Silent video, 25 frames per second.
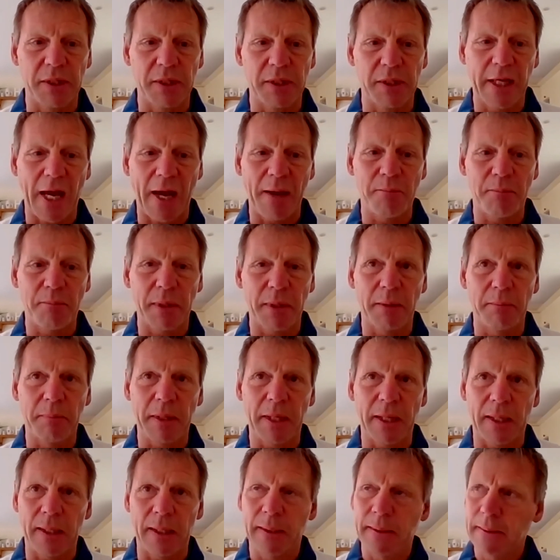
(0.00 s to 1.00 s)

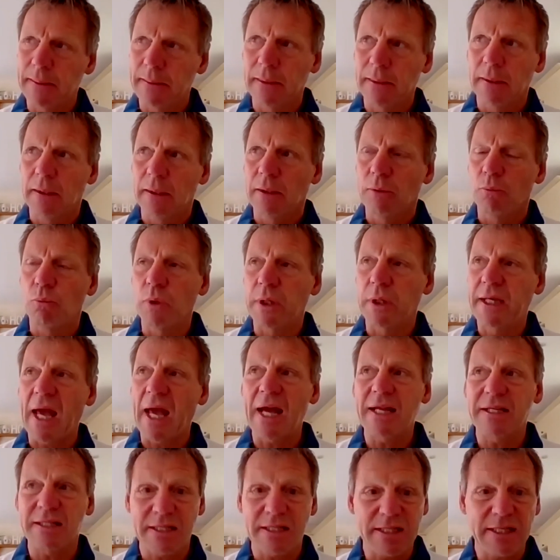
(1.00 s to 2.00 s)

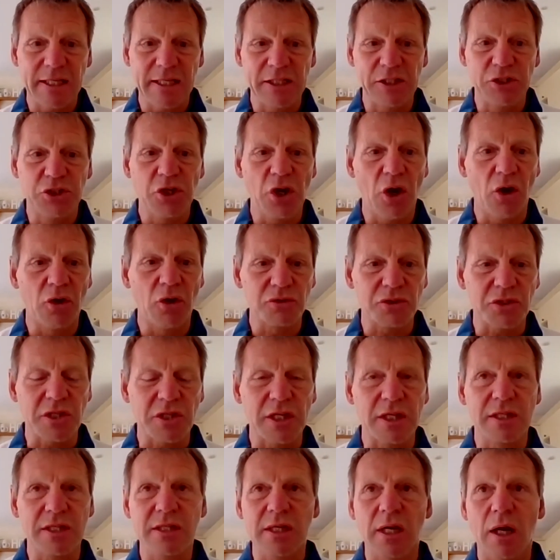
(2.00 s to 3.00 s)
can see chances.